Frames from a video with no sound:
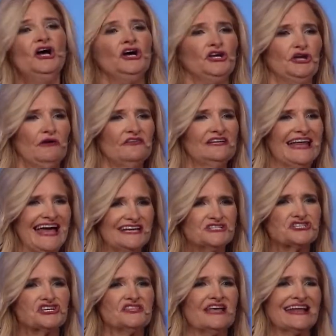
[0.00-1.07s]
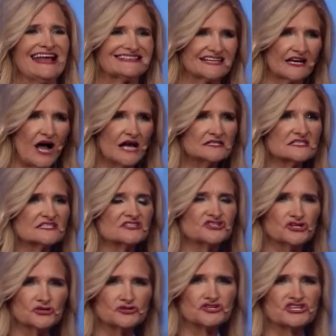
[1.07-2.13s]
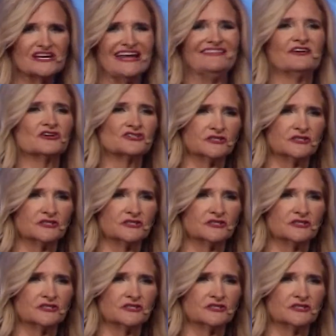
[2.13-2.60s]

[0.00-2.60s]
you have a nation that has a constitution, and there's